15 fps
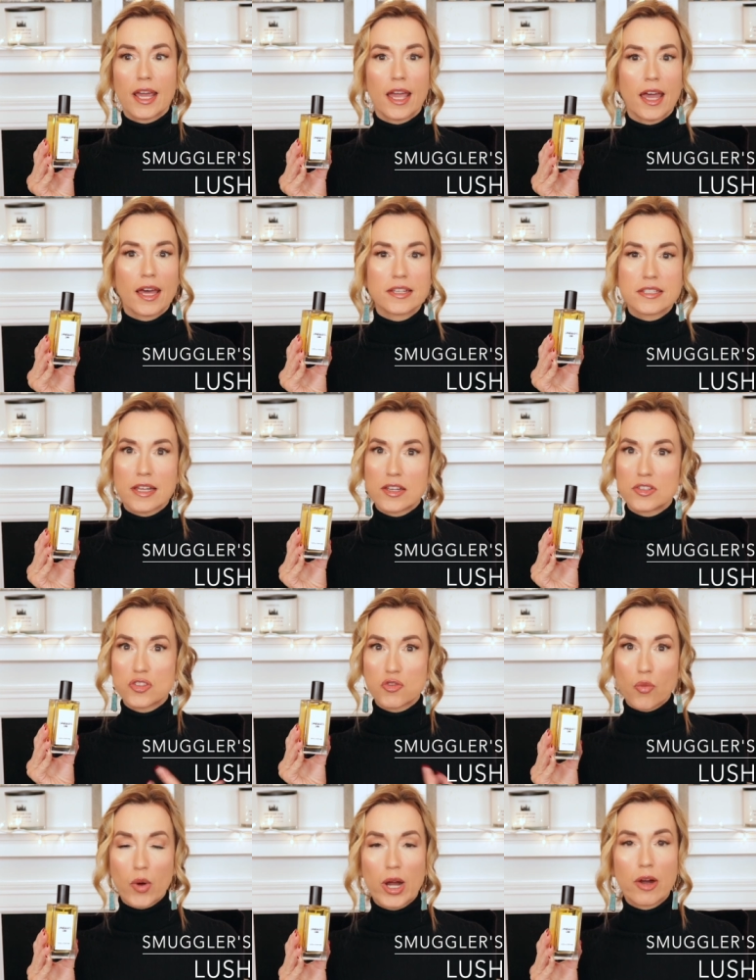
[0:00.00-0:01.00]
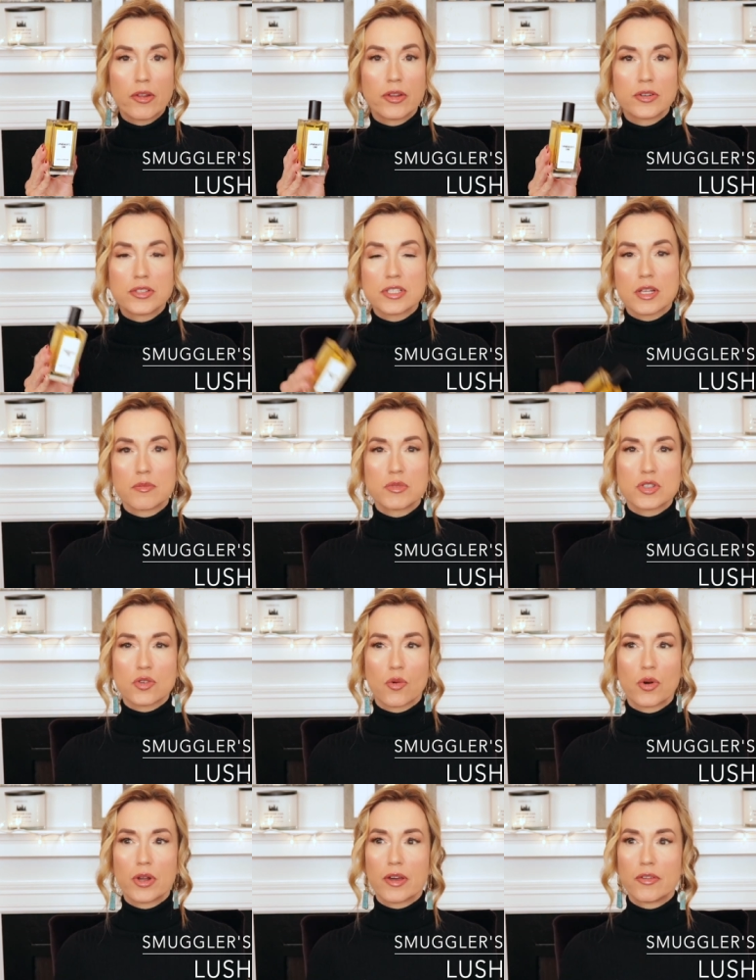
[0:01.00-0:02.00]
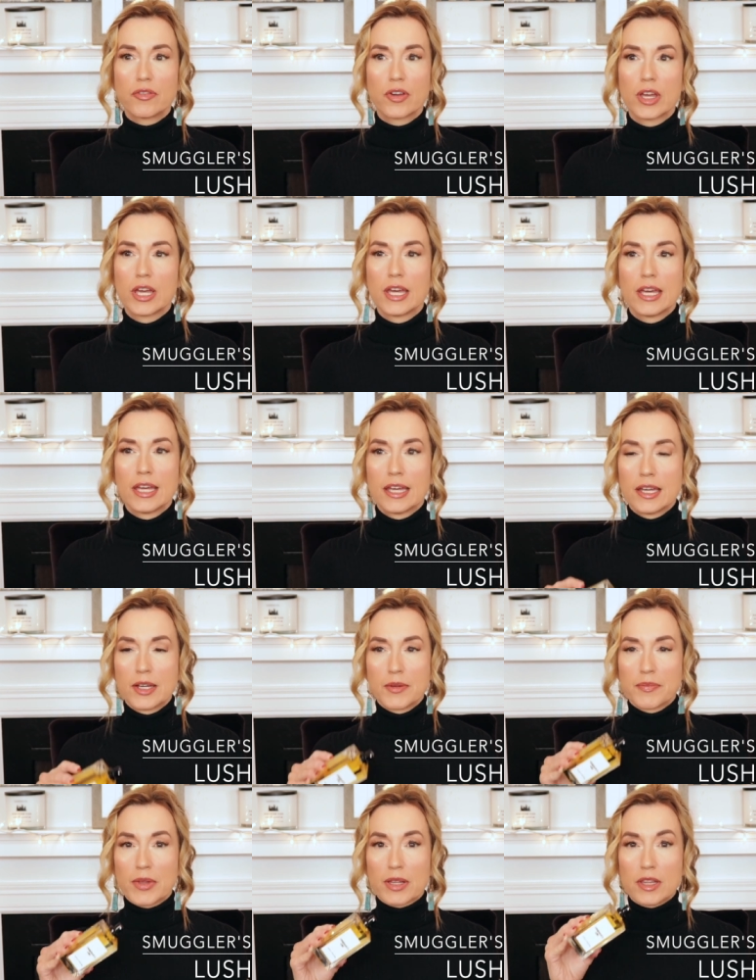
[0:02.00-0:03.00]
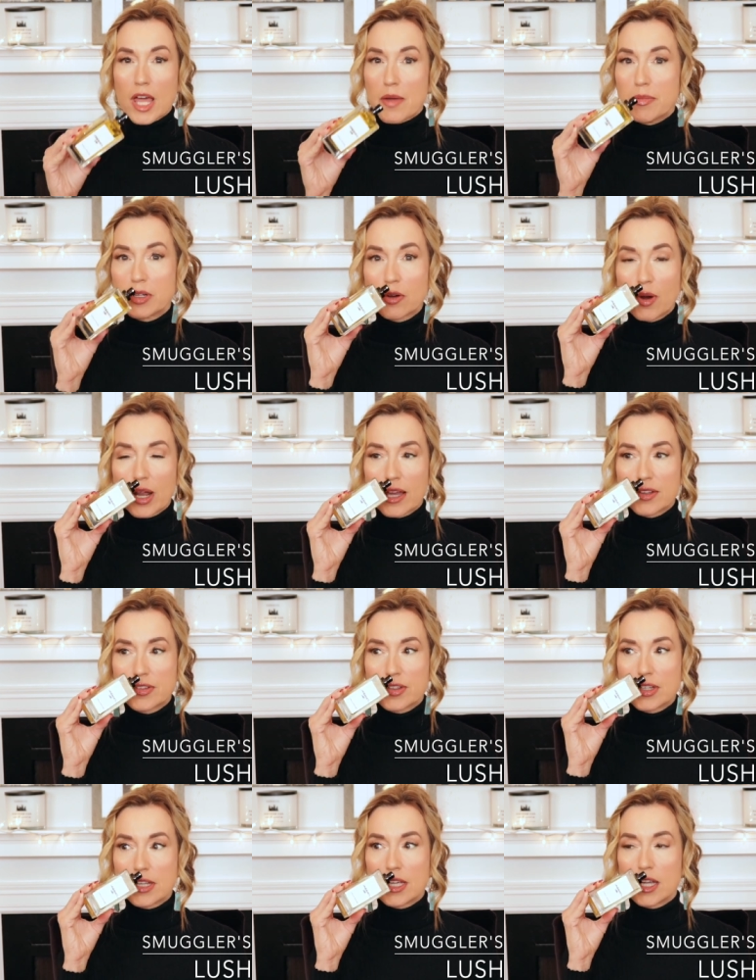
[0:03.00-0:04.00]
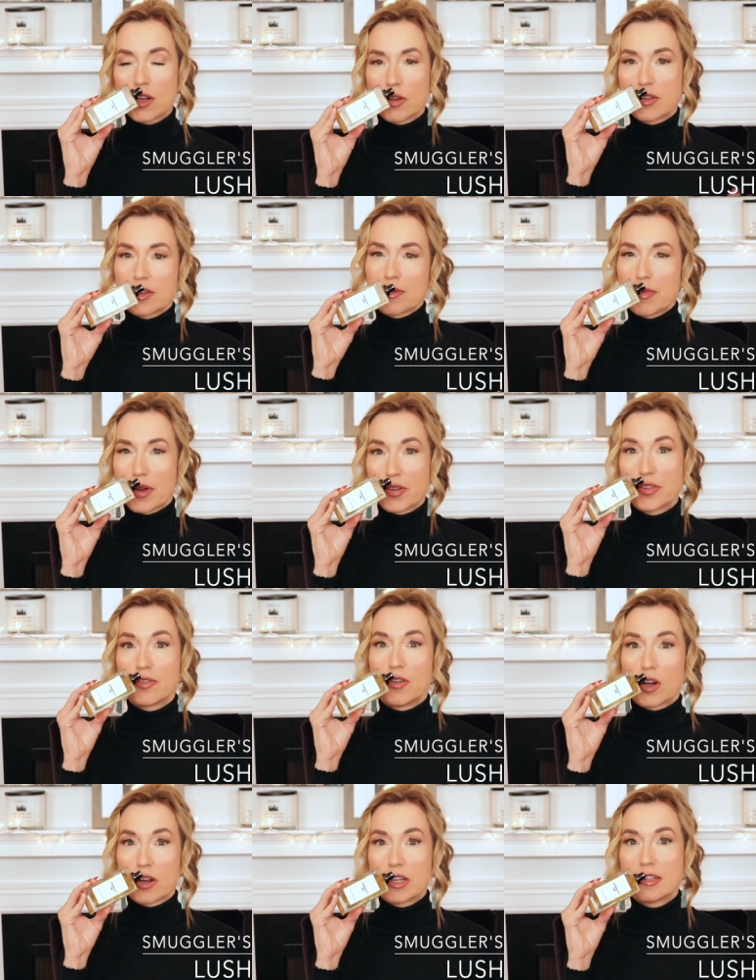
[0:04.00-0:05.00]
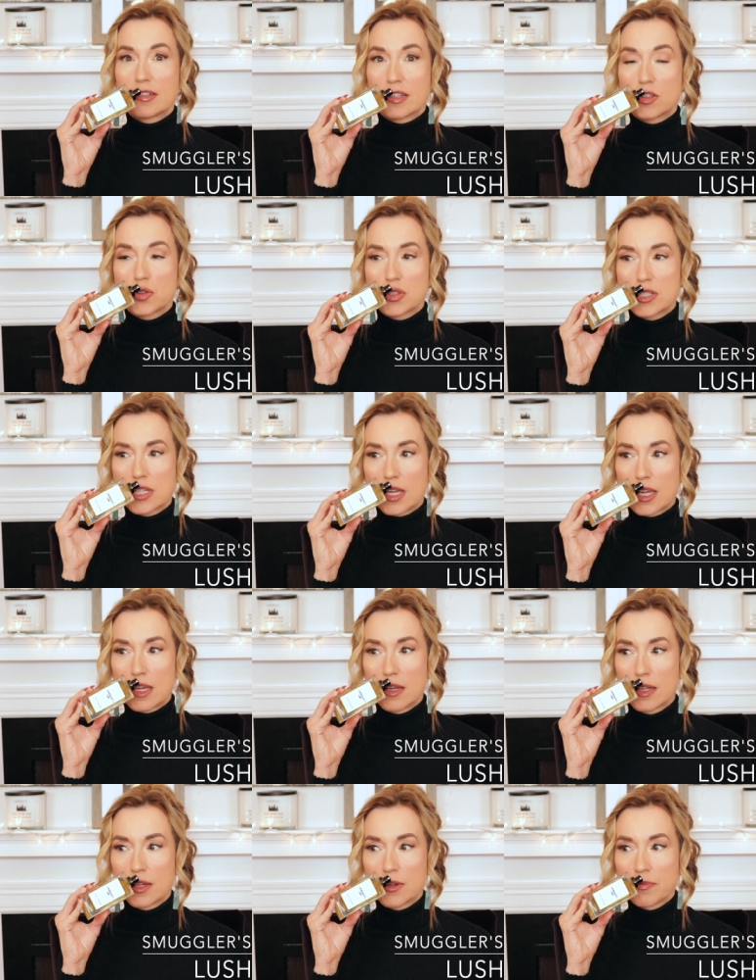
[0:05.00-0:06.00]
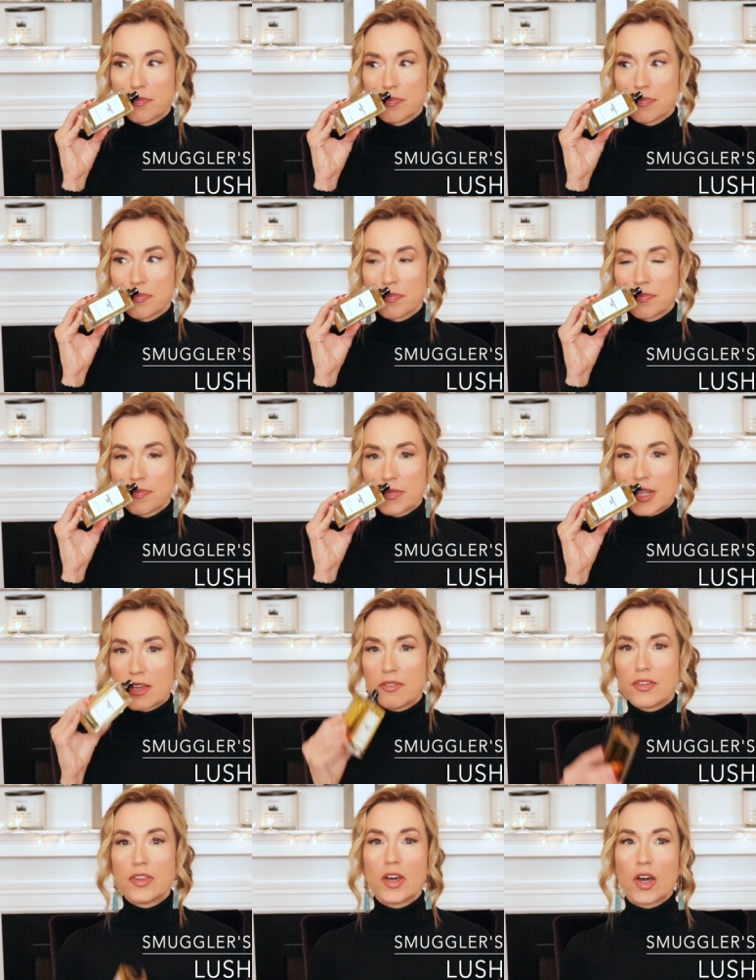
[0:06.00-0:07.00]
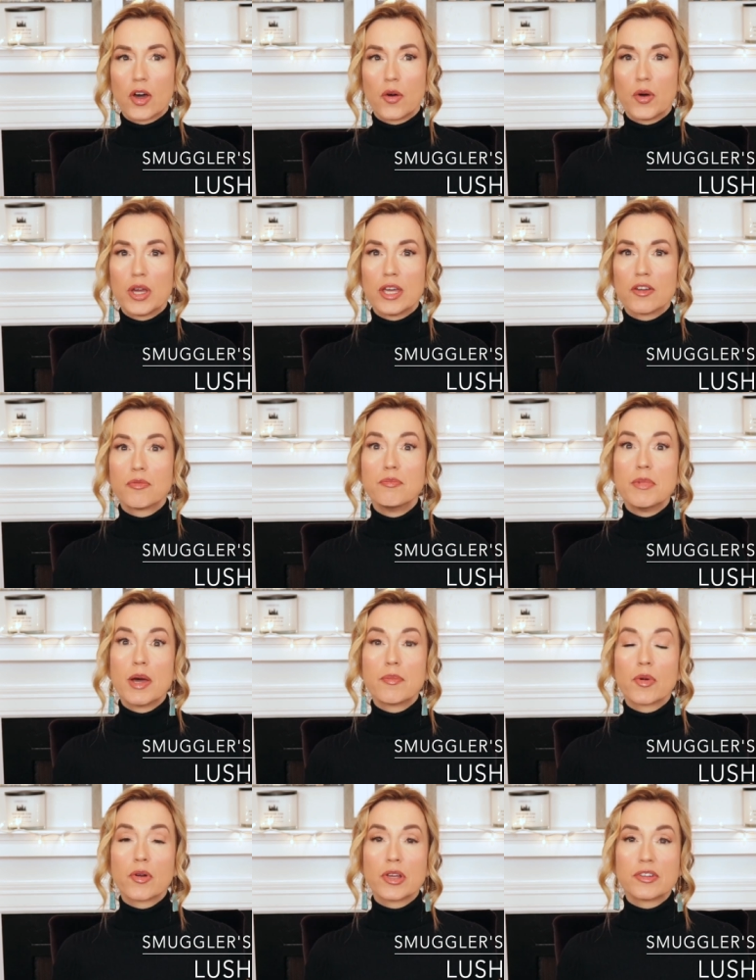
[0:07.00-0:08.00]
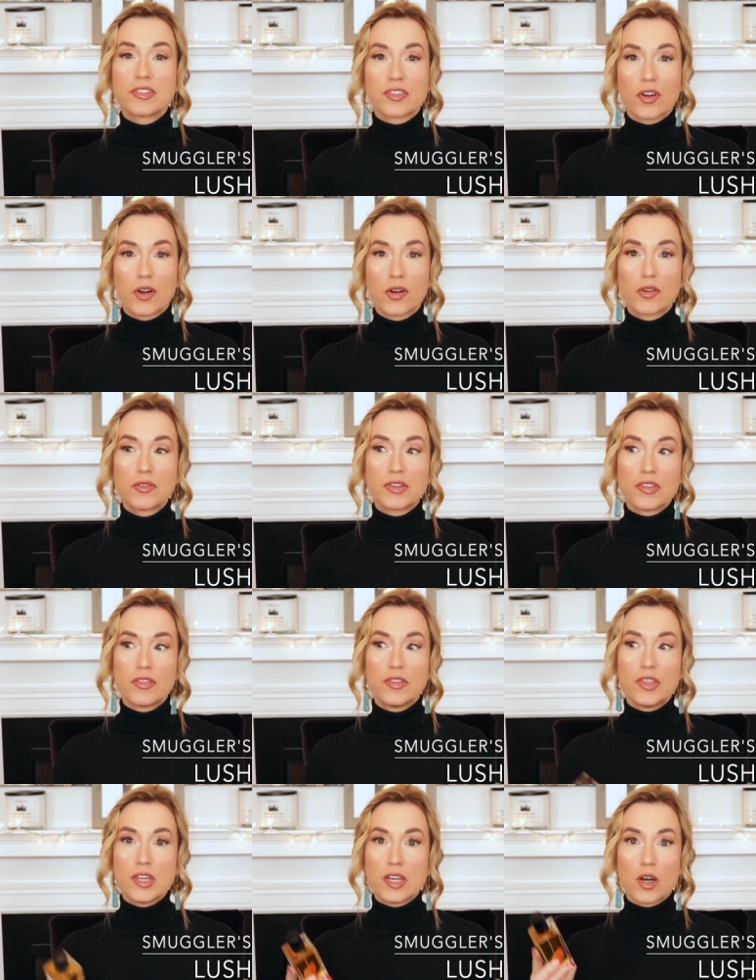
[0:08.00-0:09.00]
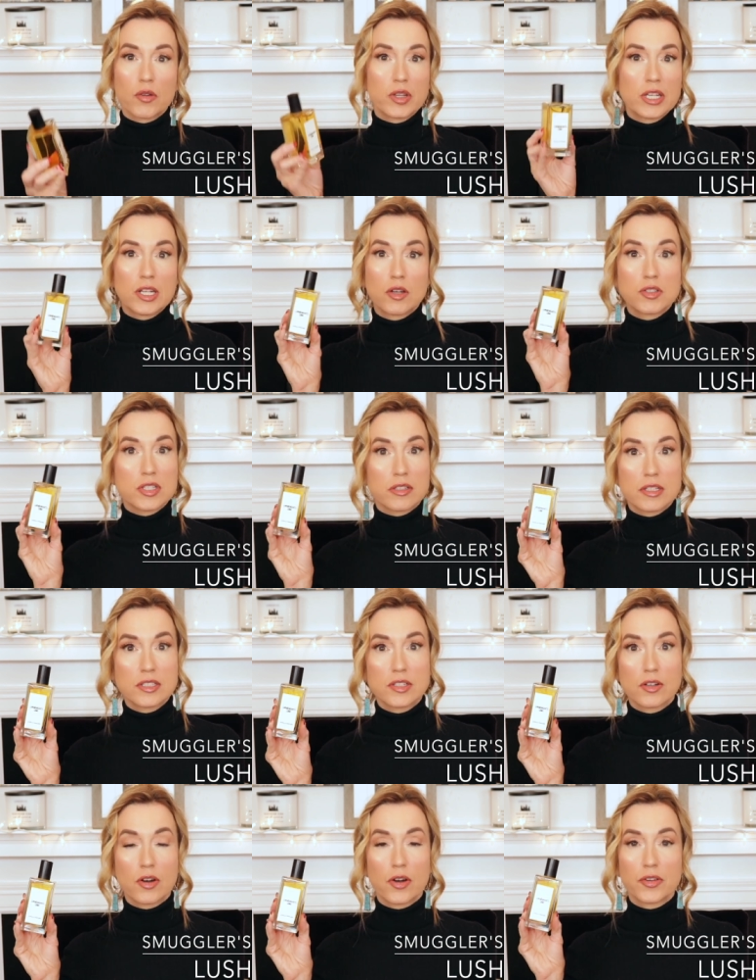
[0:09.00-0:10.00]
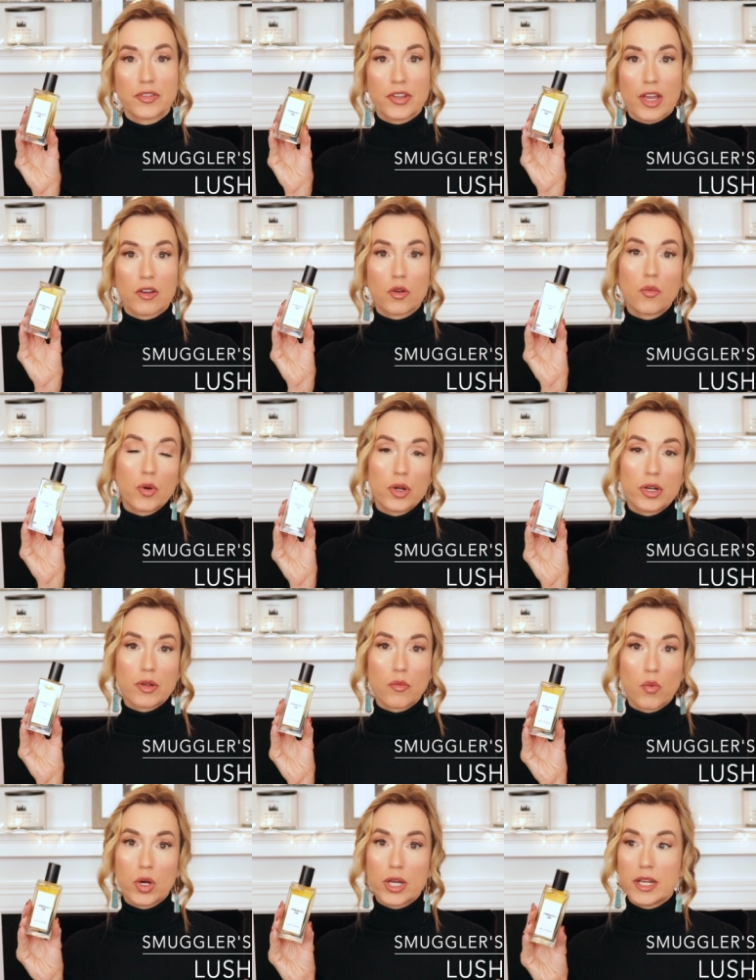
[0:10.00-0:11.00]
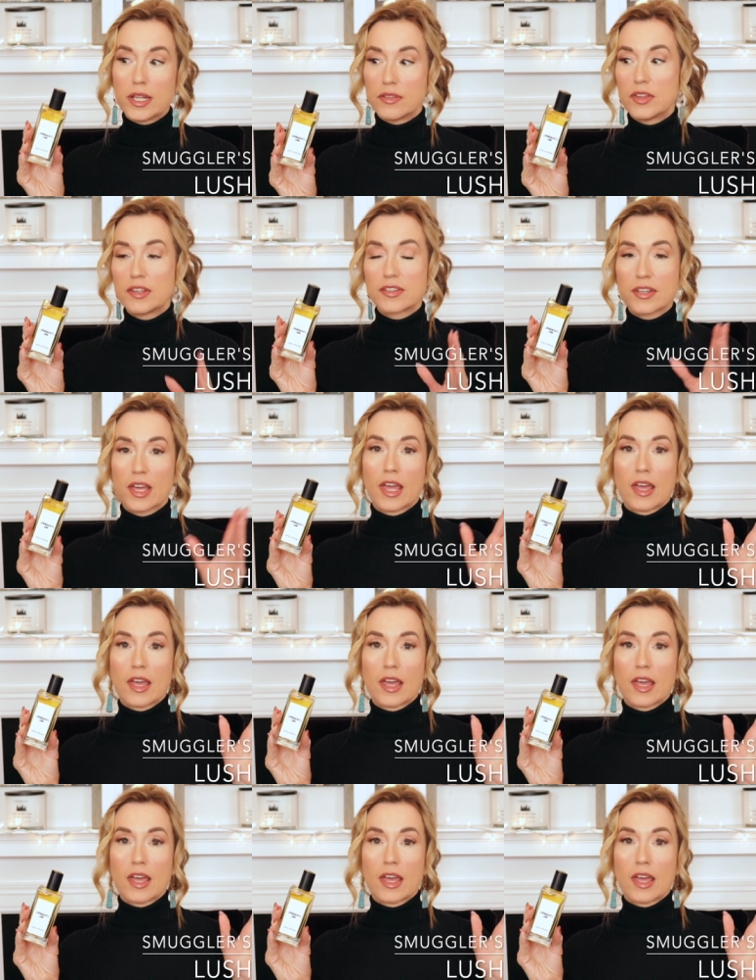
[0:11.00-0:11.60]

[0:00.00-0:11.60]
has, I swear, there's some sort of lemongrass in here. It smells very citrusy. Even though, if memory serves, the only notes listed are sandalwood and wood. This